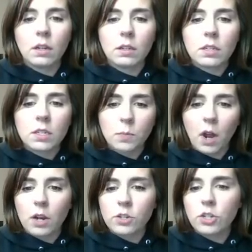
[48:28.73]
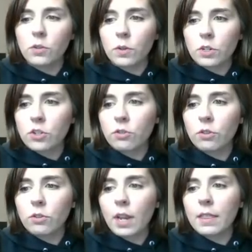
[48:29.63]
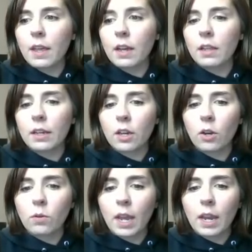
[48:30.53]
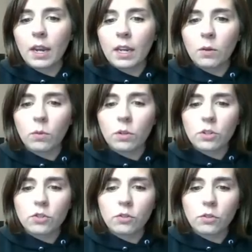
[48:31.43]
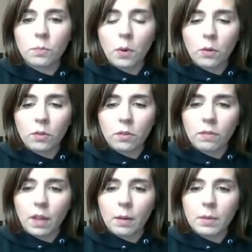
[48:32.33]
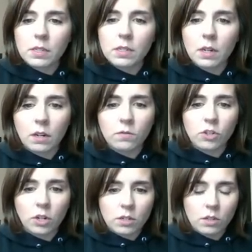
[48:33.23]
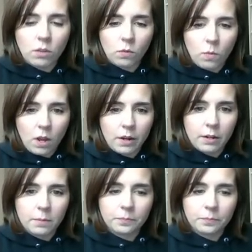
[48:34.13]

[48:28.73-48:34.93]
spot to extrude and then click OK, and it will extrude both of them instead of just the one.